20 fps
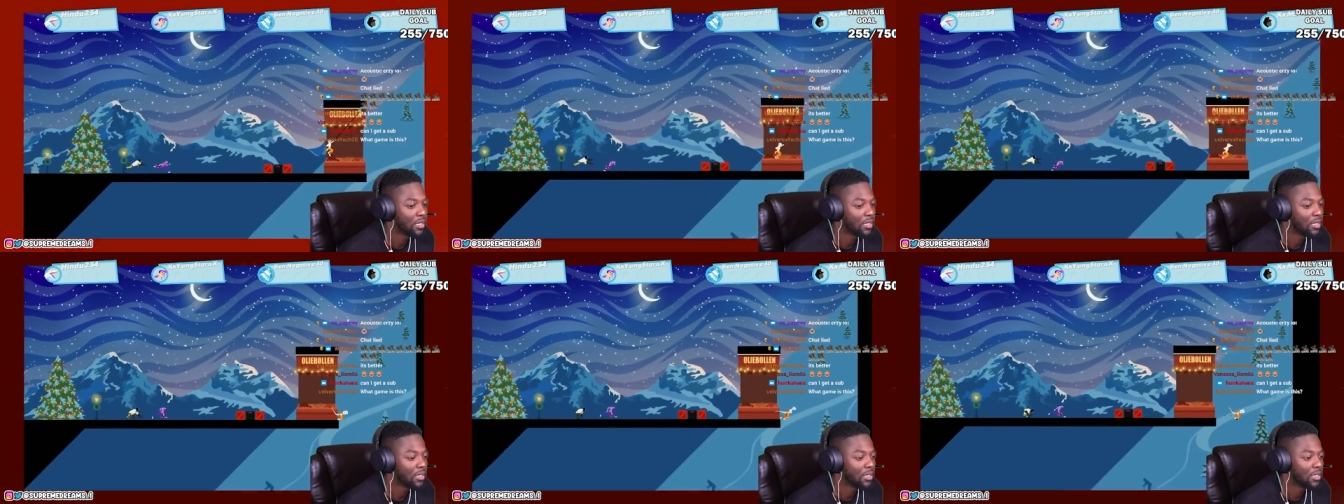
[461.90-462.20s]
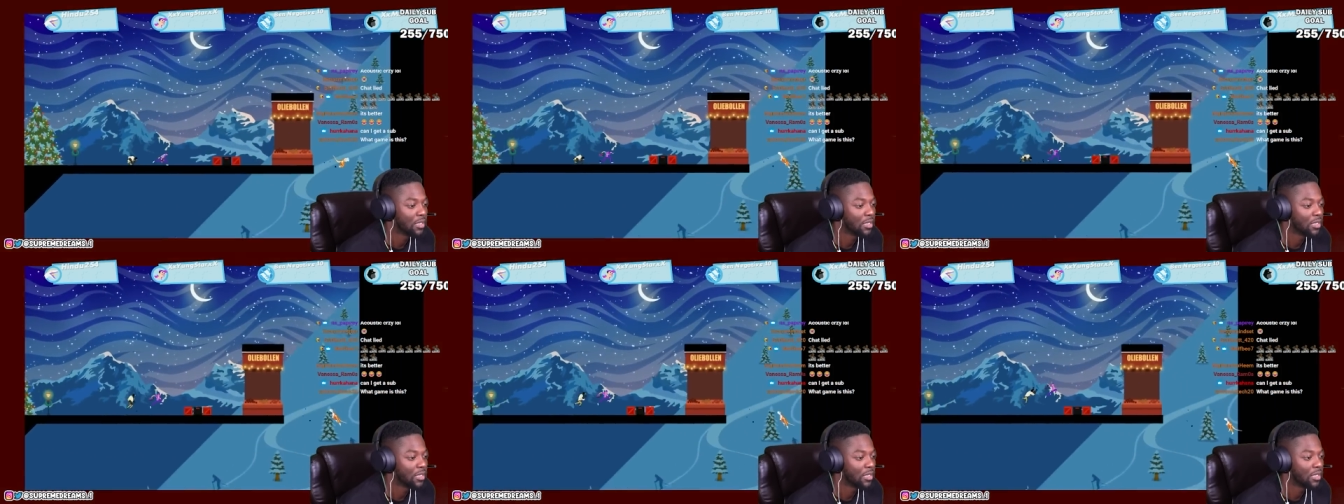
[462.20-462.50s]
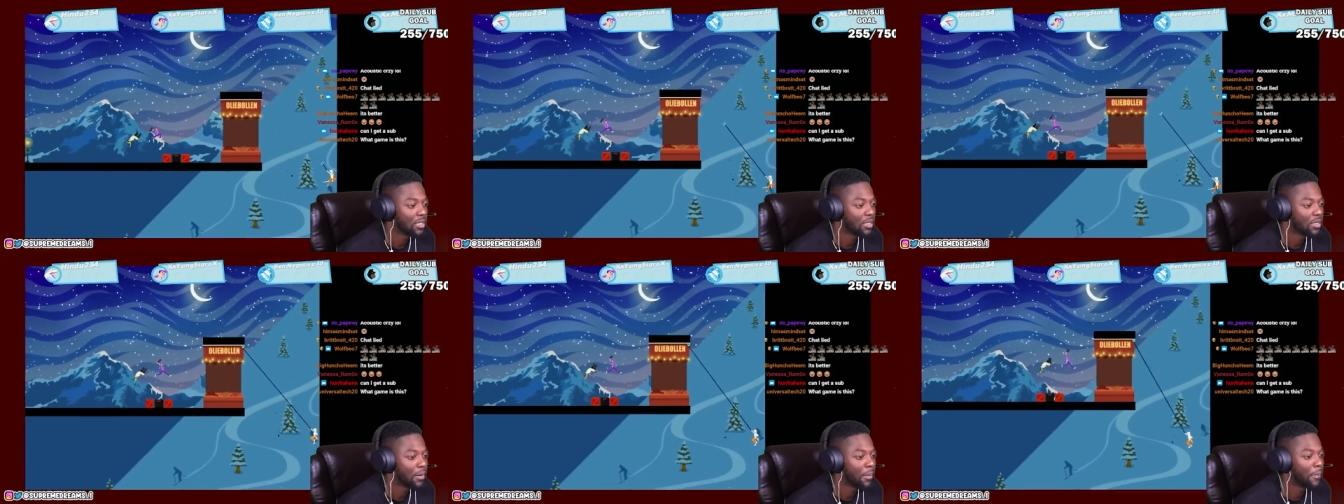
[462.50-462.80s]
We didn't play the
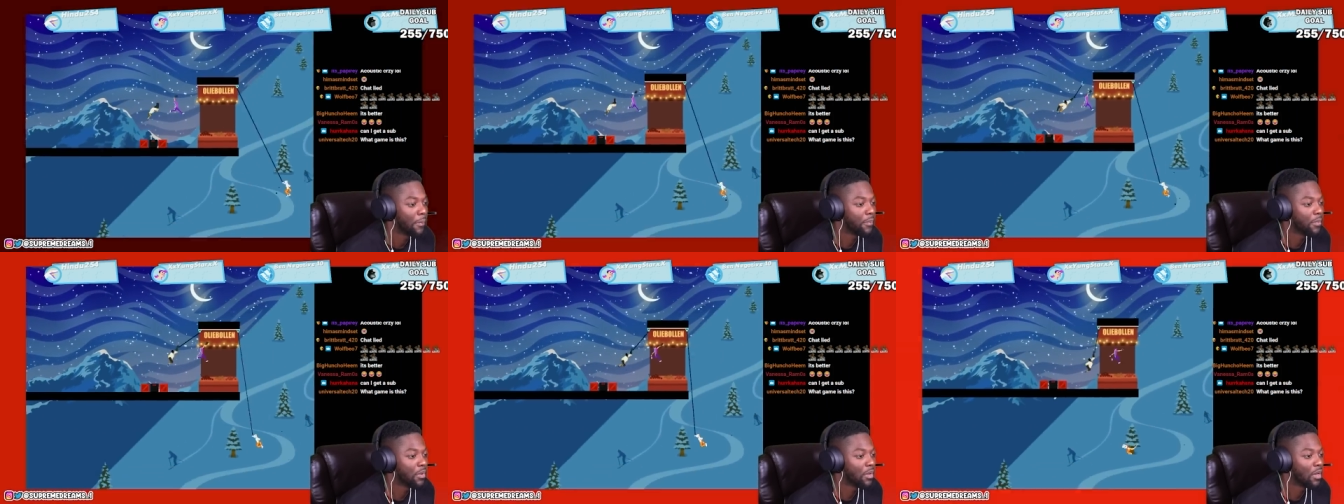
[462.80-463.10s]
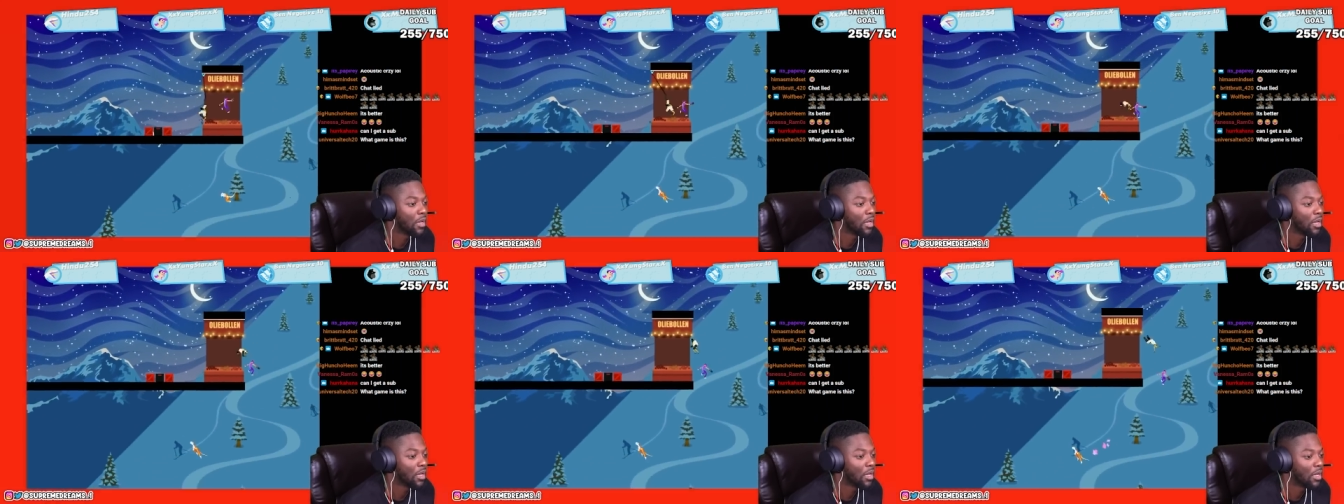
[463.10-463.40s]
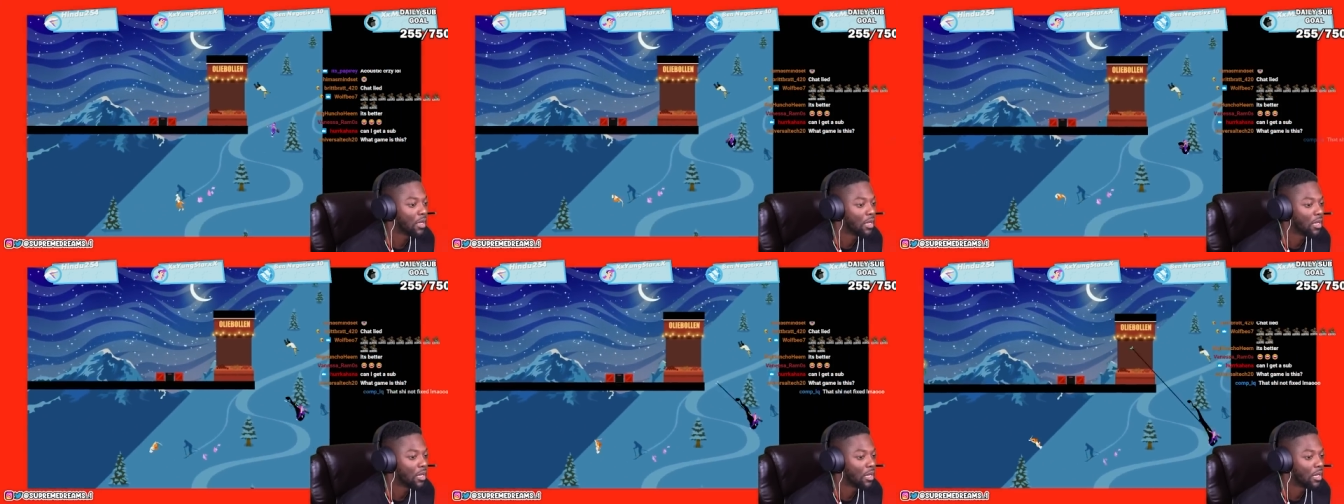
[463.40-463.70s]
last one before, and I,
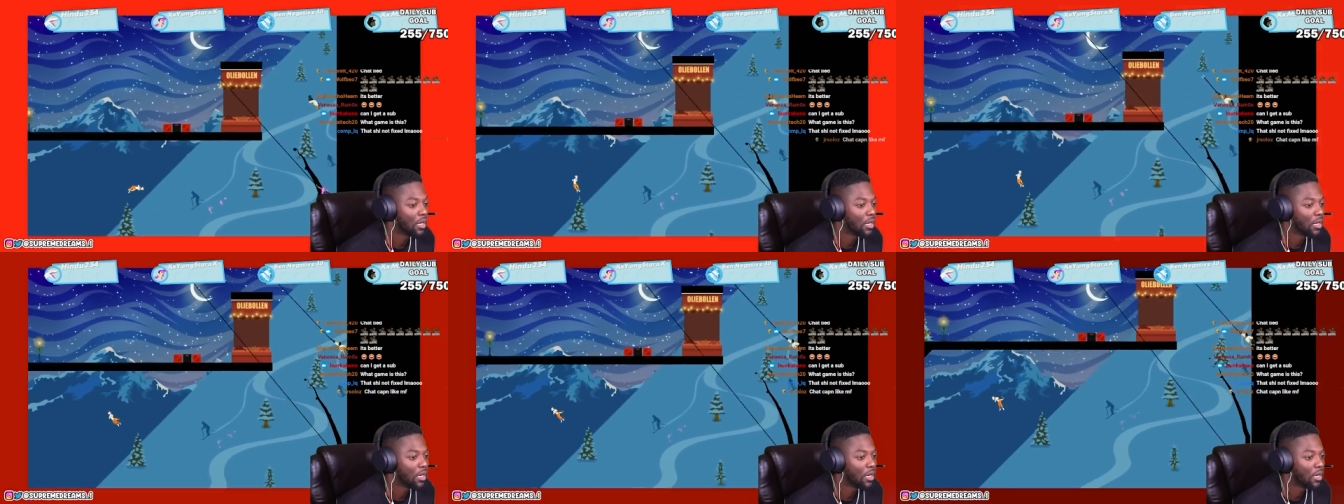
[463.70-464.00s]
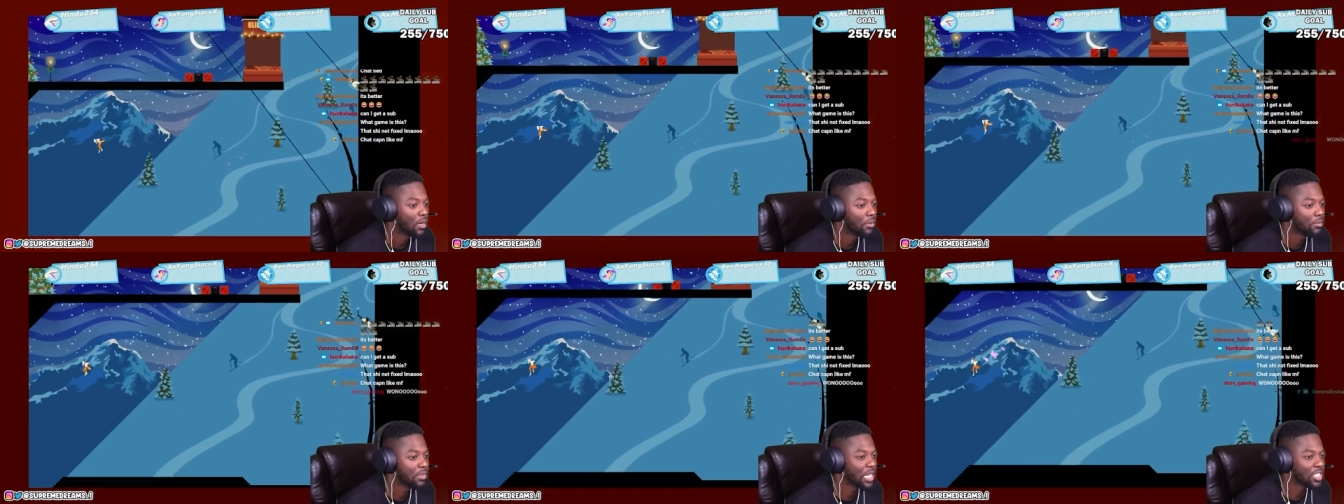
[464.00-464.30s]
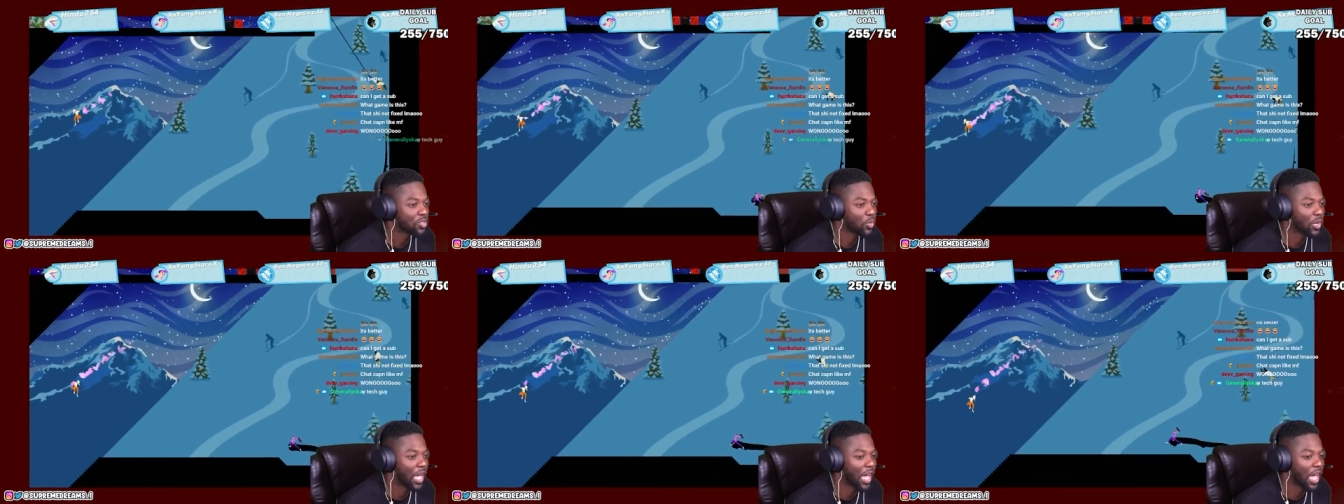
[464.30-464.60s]
I just I just won.
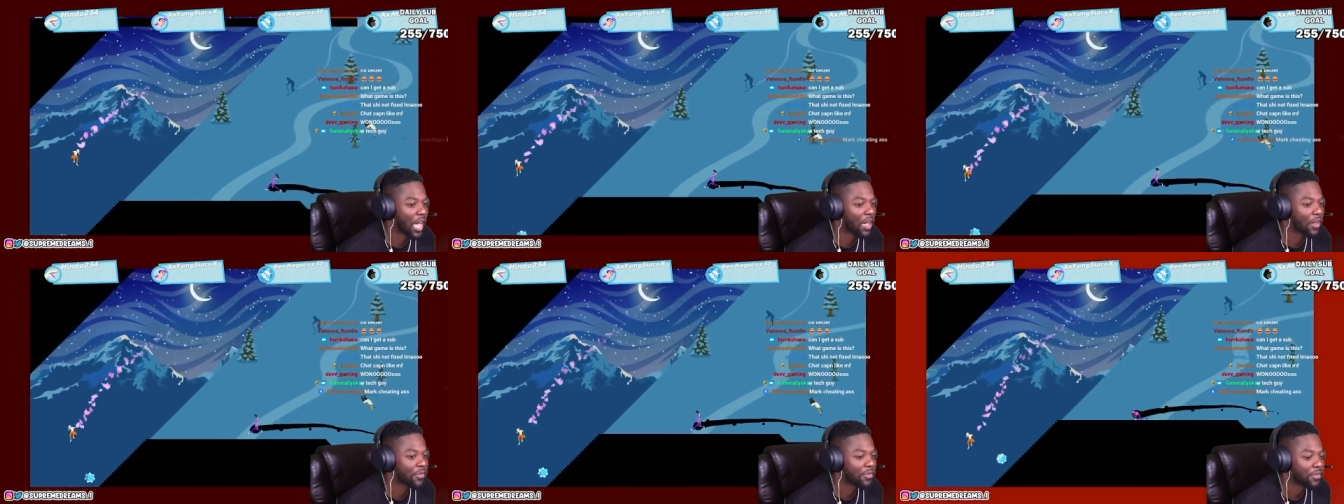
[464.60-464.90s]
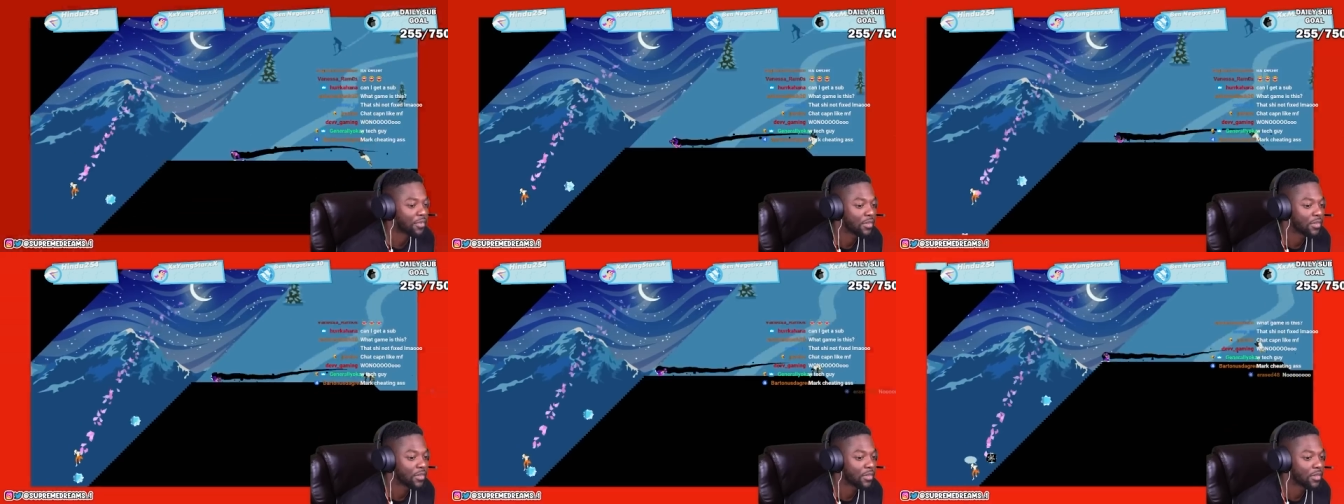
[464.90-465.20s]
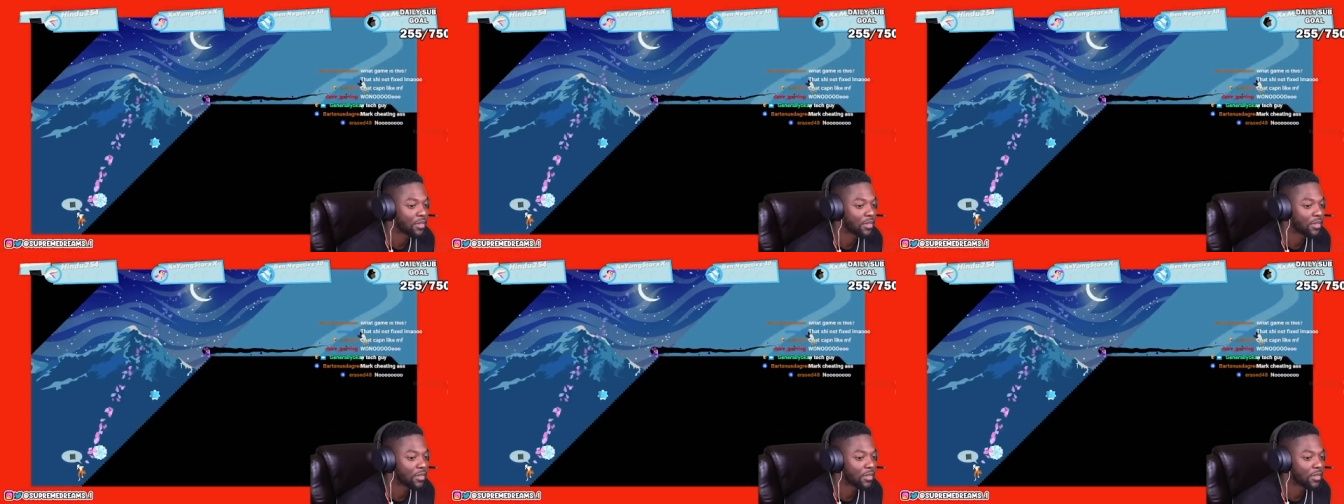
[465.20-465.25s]
Yes, we have.